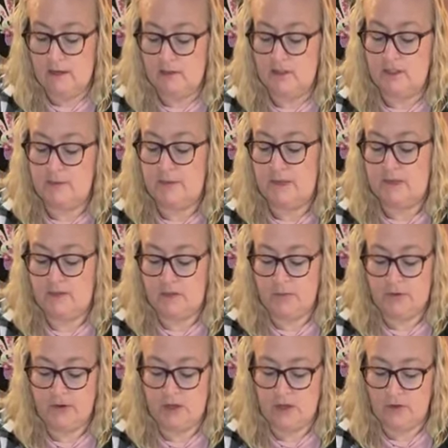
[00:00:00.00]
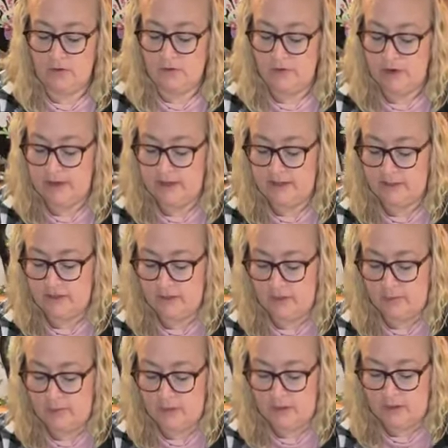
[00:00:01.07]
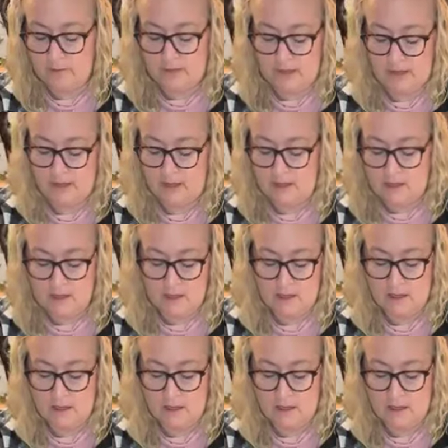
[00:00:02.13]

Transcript: that'll just be super cute for Easter to put on my